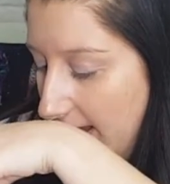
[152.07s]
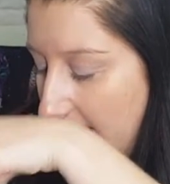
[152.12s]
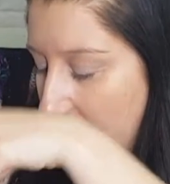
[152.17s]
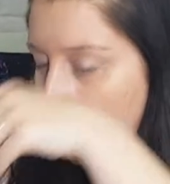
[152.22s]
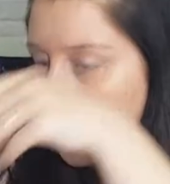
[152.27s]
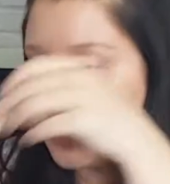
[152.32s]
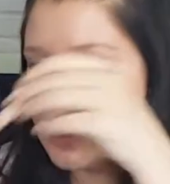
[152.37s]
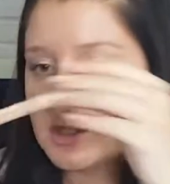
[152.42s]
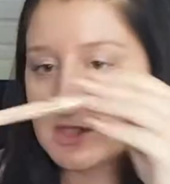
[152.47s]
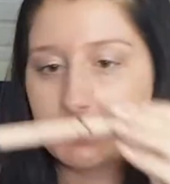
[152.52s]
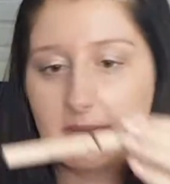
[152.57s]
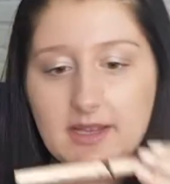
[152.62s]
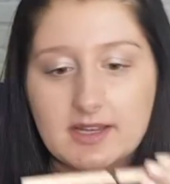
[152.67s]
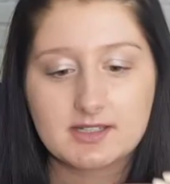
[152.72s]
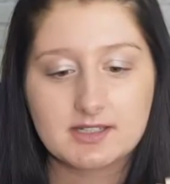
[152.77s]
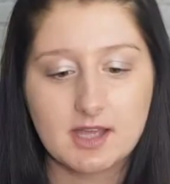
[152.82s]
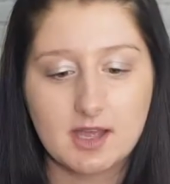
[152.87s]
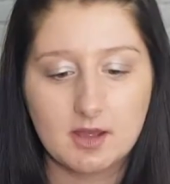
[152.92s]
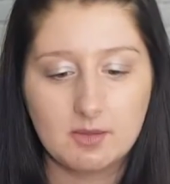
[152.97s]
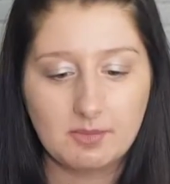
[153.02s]
I also
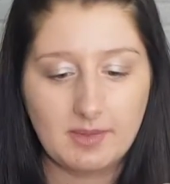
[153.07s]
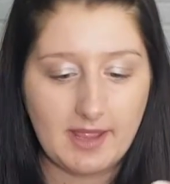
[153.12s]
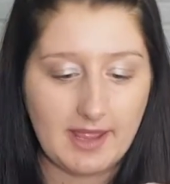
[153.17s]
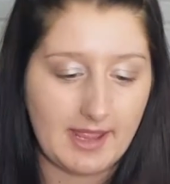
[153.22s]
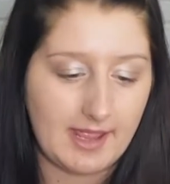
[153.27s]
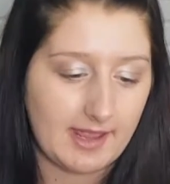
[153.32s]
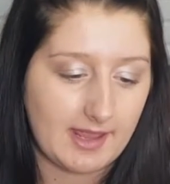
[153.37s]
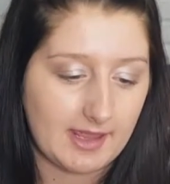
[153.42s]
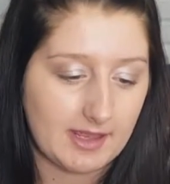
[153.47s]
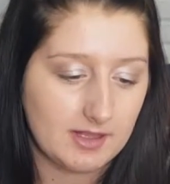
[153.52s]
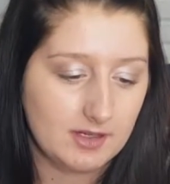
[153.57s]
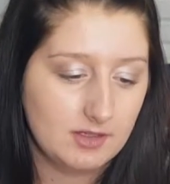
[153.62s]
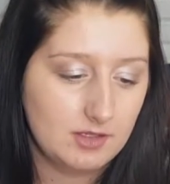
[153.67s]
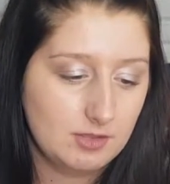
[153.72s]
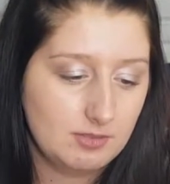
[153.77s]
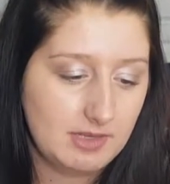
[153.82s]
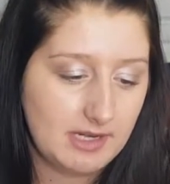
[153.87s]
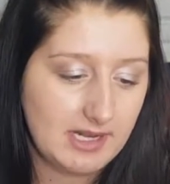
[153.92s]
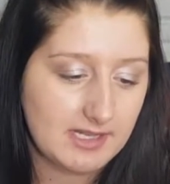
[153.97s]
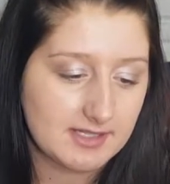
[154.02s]
picked up a
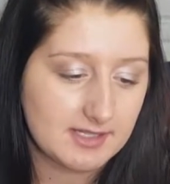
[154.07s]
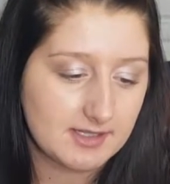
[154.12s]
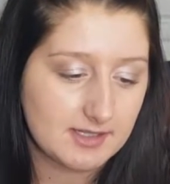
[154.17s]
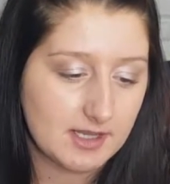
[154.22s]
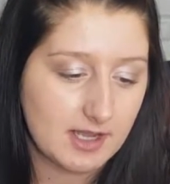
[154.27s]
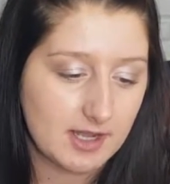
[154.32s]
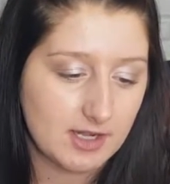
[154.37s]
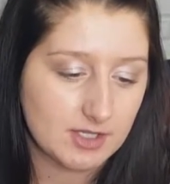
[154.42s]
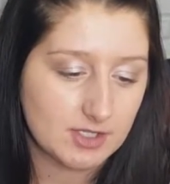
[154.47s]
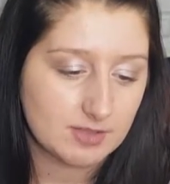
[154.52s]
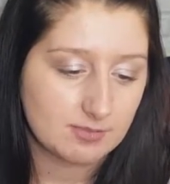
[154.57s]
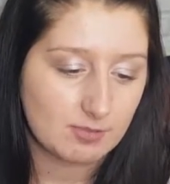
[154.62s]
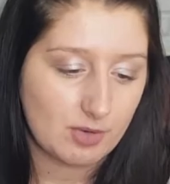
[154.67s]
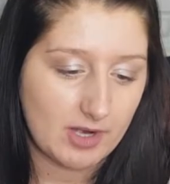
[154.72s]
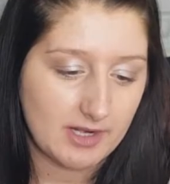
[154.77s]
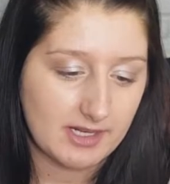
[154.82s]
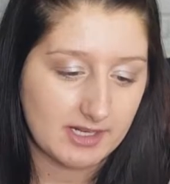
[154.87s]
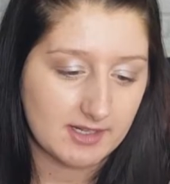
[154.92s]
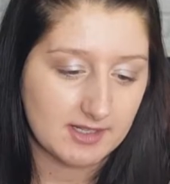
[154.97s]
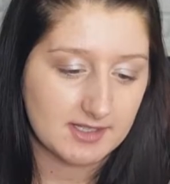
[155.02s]
Luminate Intouch
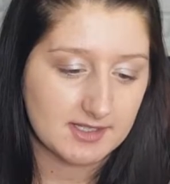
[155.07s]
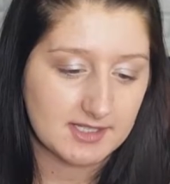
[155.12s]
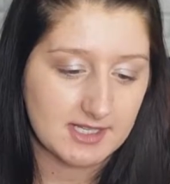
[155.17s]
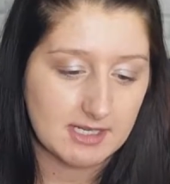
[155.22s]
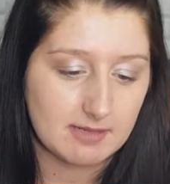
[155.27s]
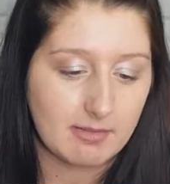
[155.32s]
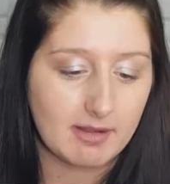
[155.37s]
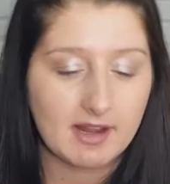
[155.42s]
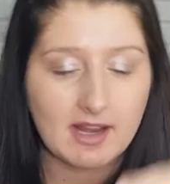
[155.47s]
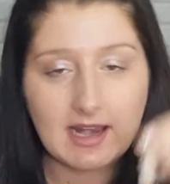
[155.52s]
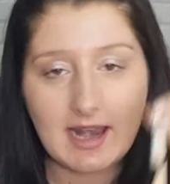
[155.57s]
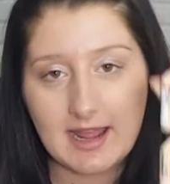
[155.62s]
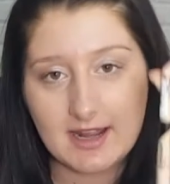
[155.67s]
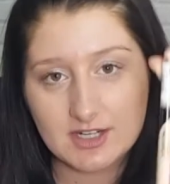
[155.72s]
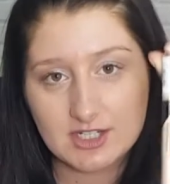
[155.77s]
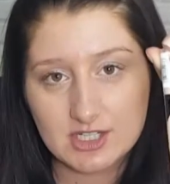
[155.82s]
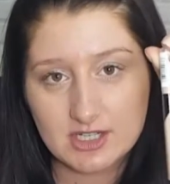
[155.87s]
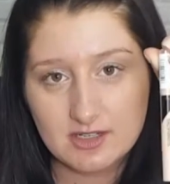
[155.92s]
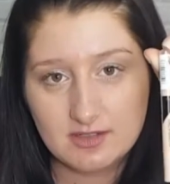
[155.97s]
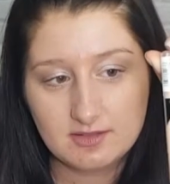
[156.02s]
Brightening Concealer by
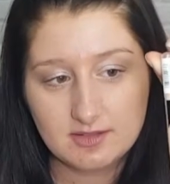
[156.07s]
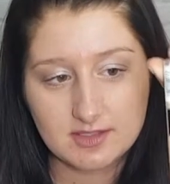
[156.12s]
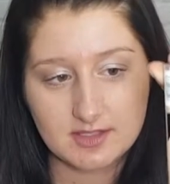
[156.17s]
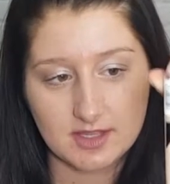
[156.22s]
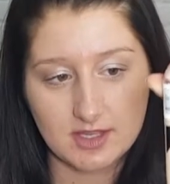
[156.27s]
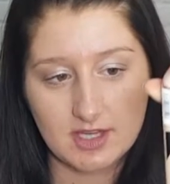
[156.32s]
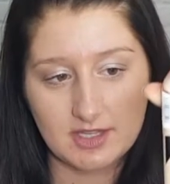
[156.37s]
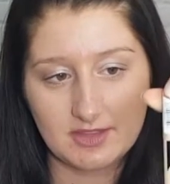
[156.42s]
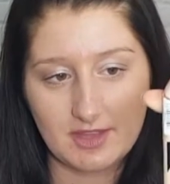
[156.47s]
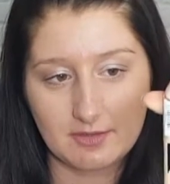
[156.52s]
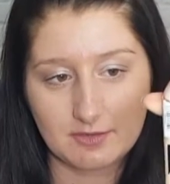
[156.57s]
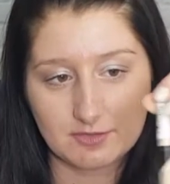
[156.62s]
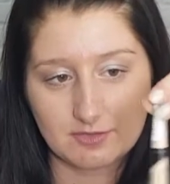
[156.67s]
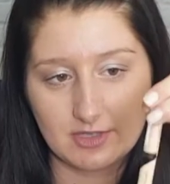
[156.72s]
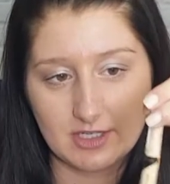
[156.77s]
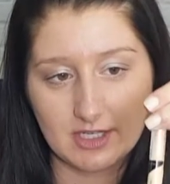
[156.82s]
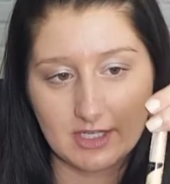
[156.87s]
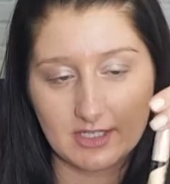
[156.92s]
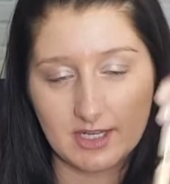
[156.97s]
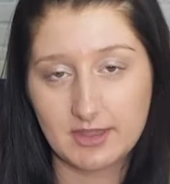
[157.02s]
Collection, because I heard that was
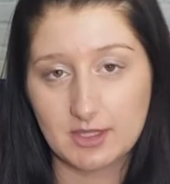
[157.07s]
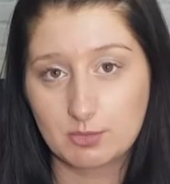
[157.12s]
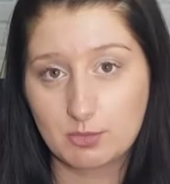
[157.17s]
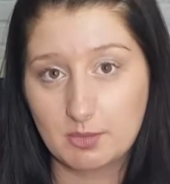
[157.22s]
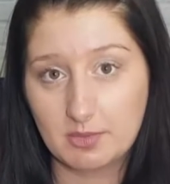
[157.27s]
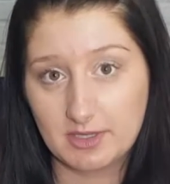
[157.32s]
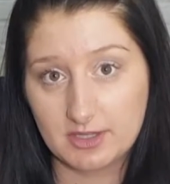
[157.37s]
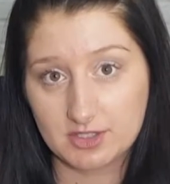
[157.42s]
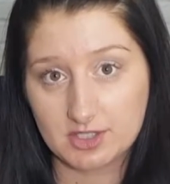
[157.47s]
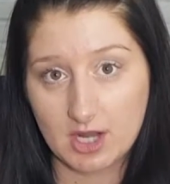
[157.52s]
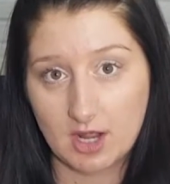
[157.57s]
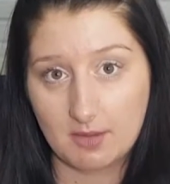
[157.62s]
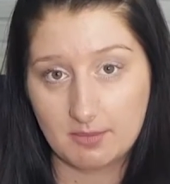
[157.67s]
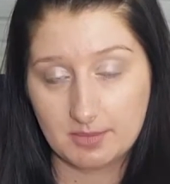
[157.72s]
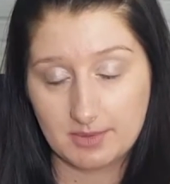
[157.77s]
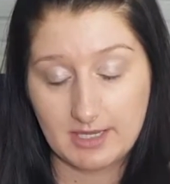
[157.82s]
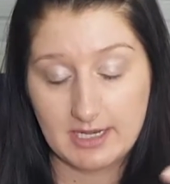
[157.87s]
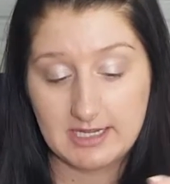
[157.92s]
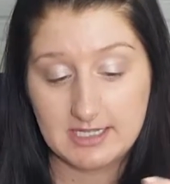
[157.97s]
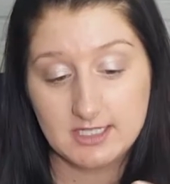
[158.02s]
really good, and the woman in the
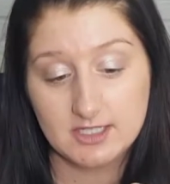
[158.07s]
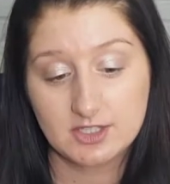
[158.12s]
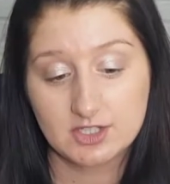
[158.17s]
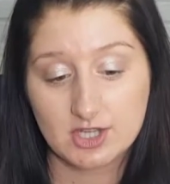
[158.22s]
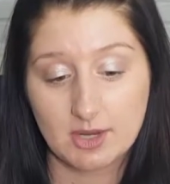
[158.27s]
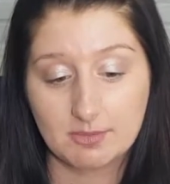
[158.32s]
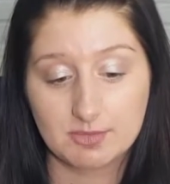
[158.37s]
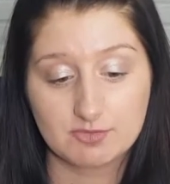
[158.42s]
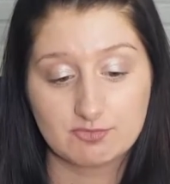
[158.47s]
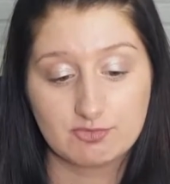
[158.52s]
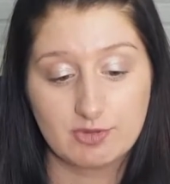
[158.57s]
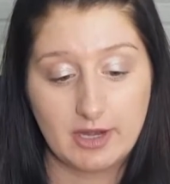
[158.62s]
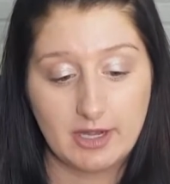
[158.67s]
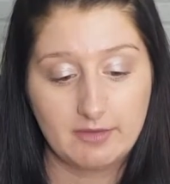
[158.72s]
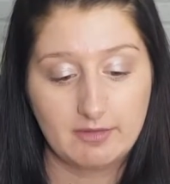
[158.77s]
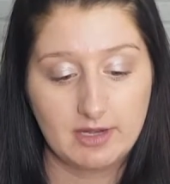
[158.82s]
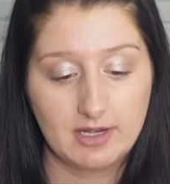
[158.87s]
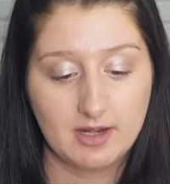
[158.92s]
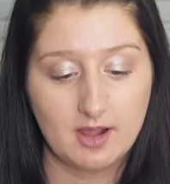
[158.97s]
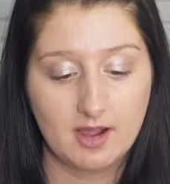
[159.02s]
shop, the lady in the shop was
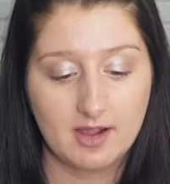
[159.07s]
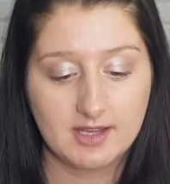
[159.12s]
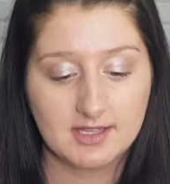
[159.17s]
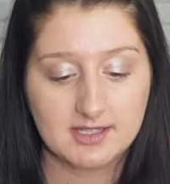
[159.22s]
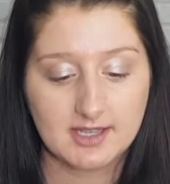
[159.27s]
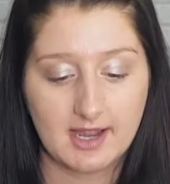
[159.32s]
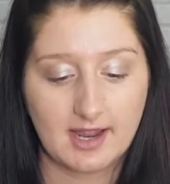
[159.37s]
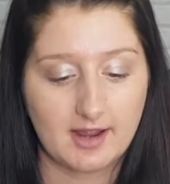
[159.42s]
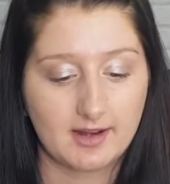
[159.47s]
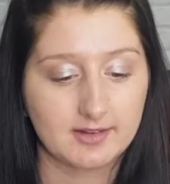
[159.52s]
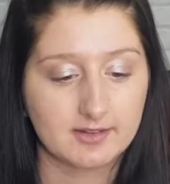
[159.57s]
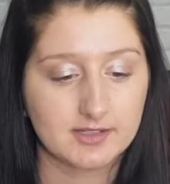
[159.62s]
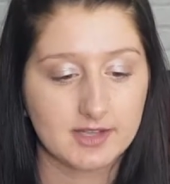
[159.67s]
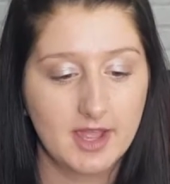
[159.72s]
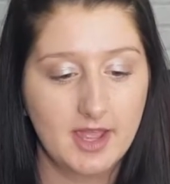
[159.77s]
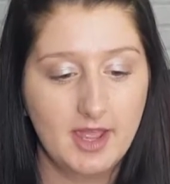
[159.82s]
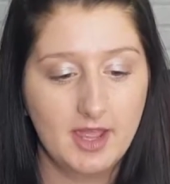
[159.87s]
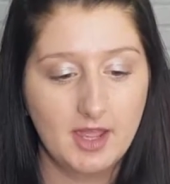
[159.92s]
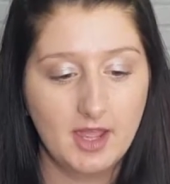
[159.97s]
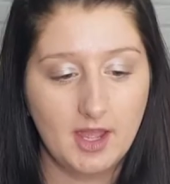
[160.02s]
really, really nice, and
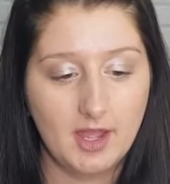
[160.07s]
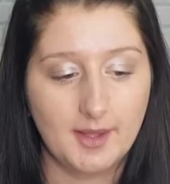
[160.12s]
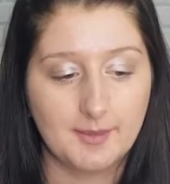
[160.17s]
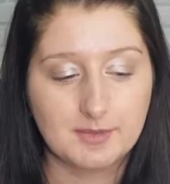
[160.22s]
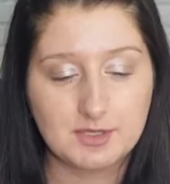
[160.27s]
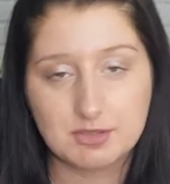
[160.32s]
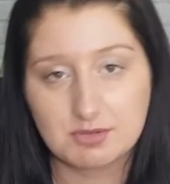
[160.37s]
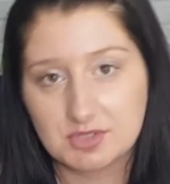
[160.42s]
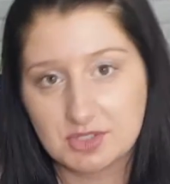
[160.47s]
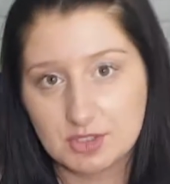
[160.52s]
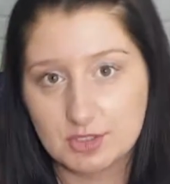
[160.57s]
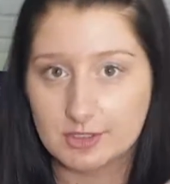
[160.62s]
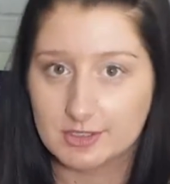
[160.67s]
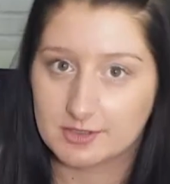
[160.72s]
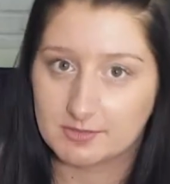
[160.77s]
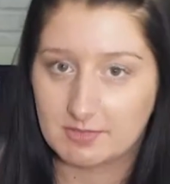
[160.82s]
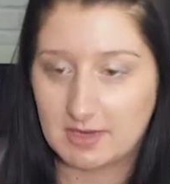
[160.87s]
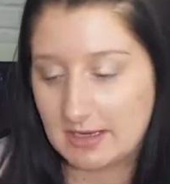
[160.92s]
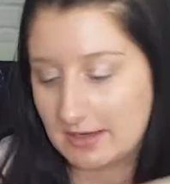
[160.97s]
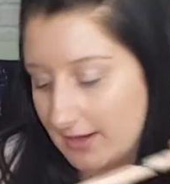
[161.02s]
she was
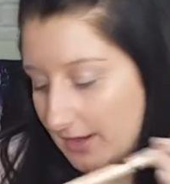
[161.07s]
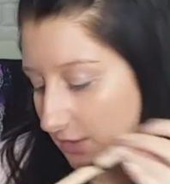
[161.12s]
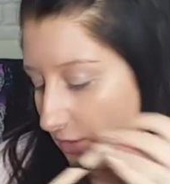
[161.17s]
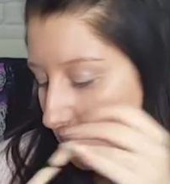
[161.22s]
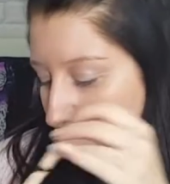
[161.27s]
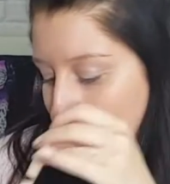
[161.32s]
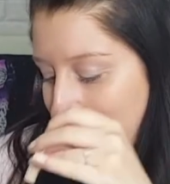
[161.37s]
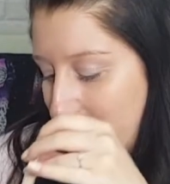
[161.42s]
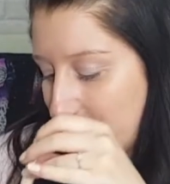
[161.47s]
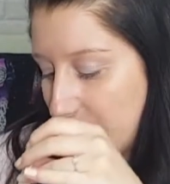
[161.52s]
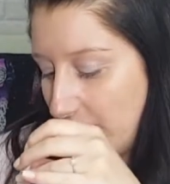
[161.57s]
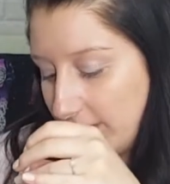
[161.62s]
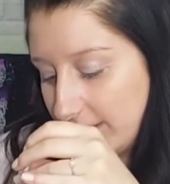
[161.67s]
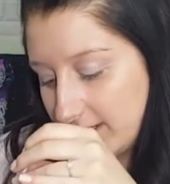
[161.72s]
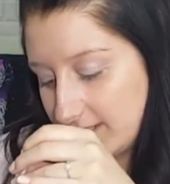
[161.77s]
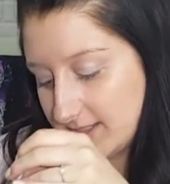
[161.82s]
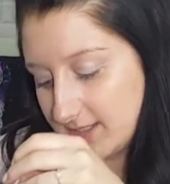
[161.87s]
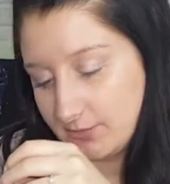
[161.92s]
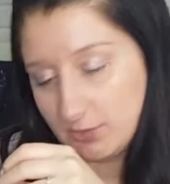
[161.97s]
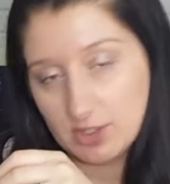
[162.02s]
talking to me like all about the
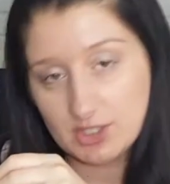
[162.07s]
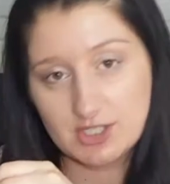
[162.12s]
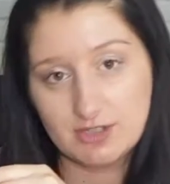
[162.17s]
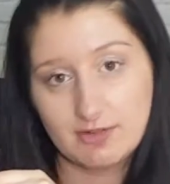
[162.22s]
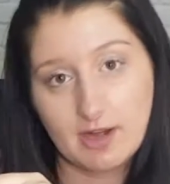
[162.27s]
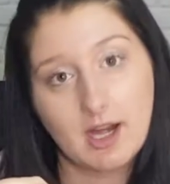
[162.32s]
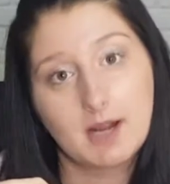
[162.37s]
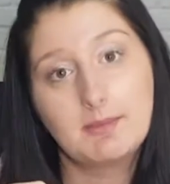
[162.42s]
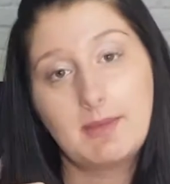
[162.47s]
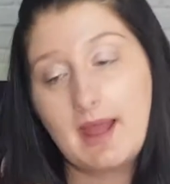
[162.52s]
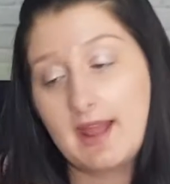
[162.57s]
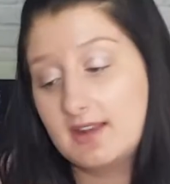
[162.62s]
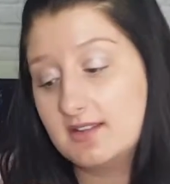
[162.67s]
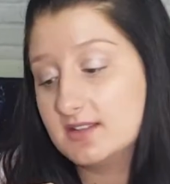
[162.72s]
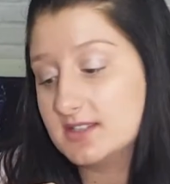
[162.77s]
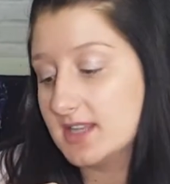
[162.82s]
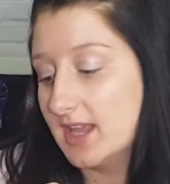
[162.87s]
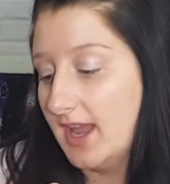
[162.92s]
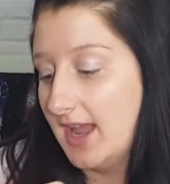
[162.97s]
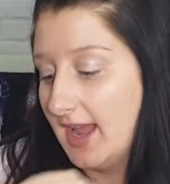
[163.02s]
products and what she
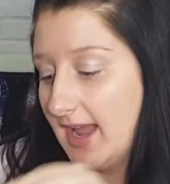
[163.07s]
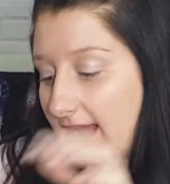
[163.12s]
recommends,